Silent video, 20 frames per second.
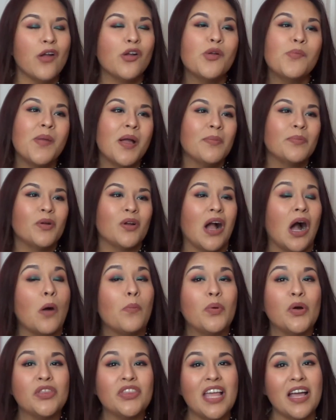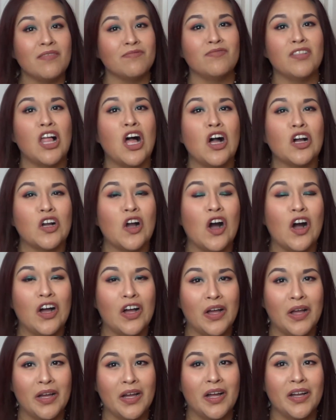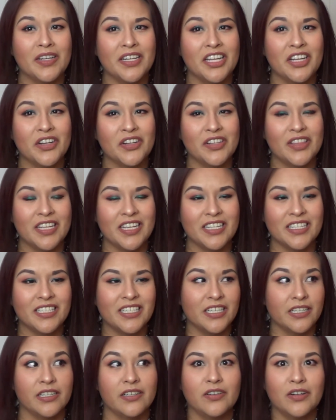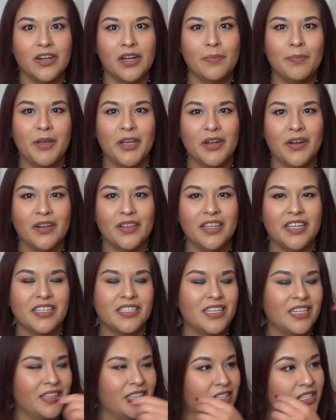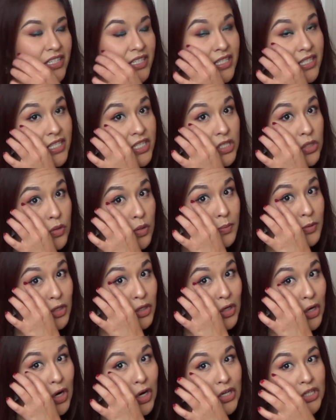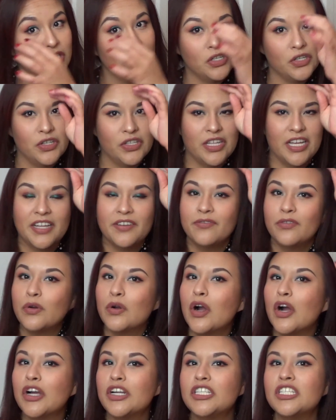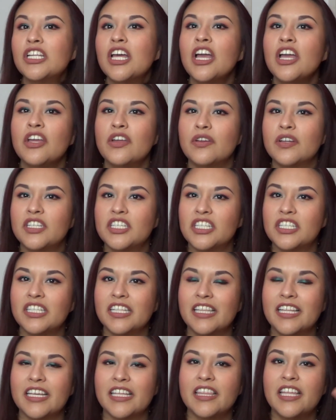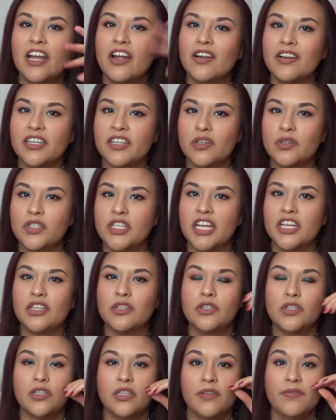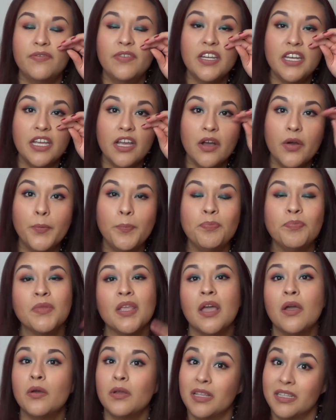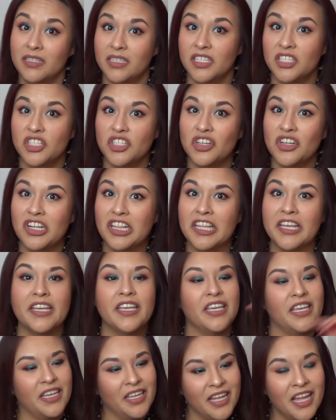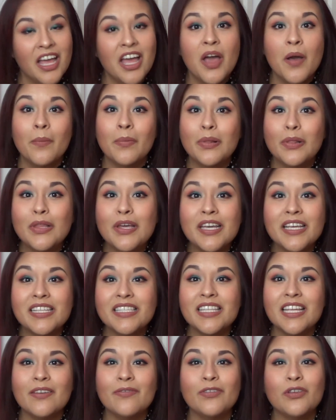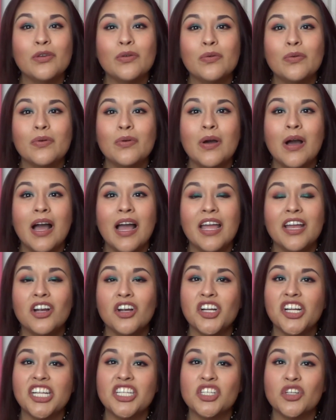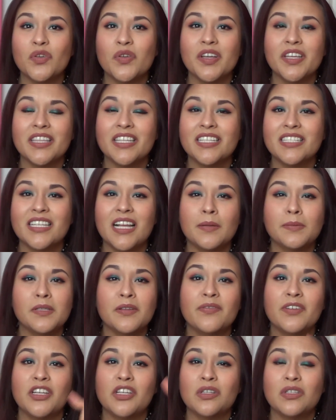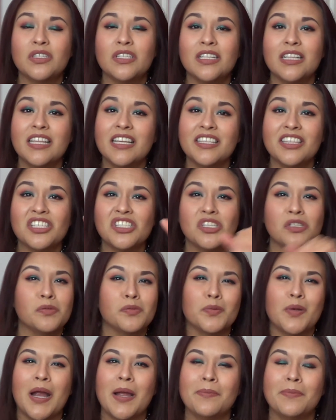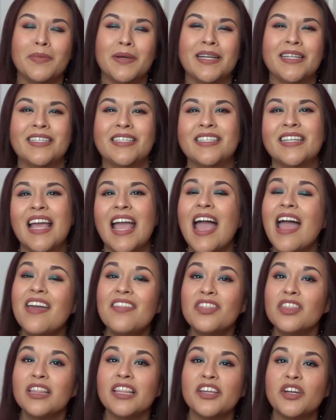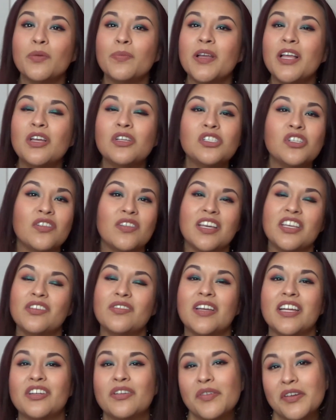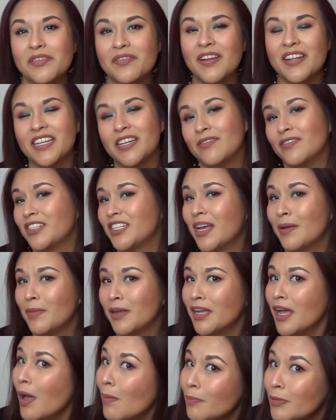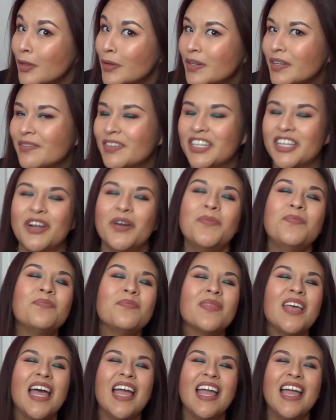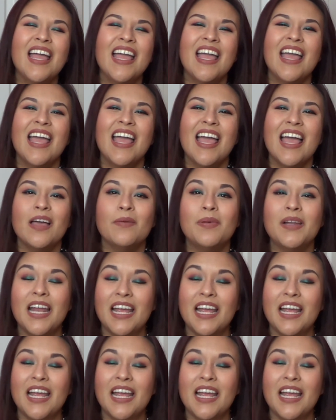remember, I'll put that vlog on here linked, or up here linked at the description cards or the info cards. You would just click there and it'll take you to the video. And since you're clicking, please, if you are enjoying these types of videos, click the subscribe button and the little bell so that you get notified every time I upload a video. But